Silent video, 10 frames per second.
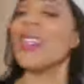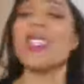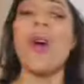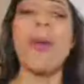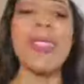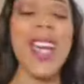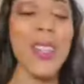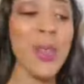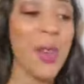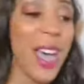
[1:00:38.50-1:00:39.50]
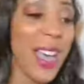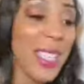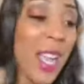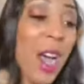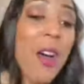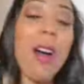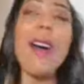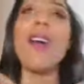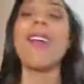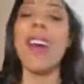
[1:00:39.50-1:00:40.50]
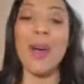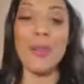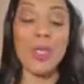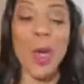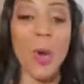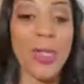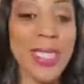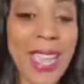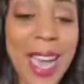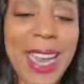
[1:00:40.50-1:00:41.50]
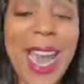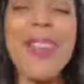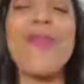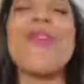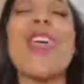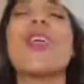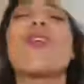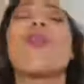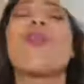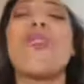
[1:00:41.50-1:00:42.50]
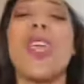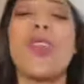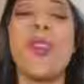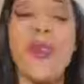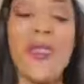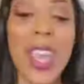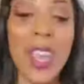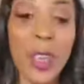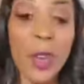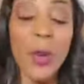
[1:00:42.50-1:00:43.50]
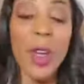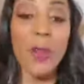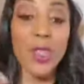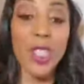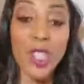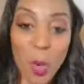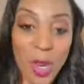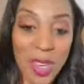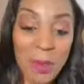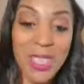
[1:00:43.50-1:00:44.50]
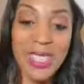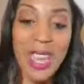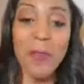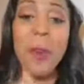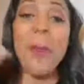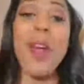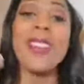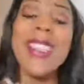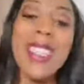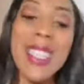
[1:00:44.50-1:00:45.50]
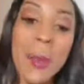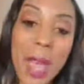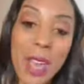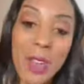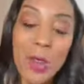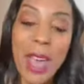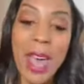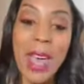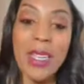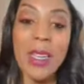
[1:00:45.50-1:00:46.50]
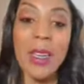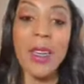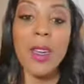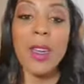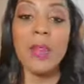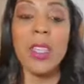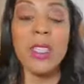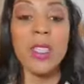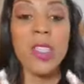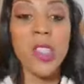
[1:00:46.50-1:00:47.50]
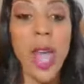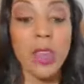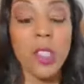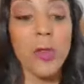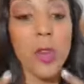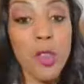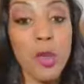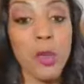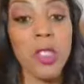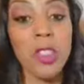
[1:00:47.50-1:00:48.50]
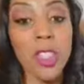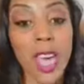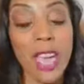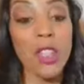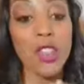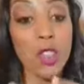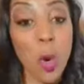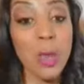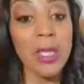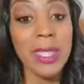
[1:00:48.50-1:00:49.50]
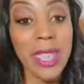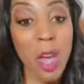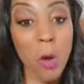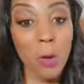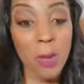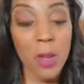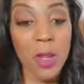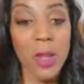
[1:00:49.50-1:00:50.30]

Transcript: So I'm telling you guys, Oh, I'm so excited. I thank you, thank you, thank you for showing up today, for participating, you guys. This is a challenge for you to challenge yourself,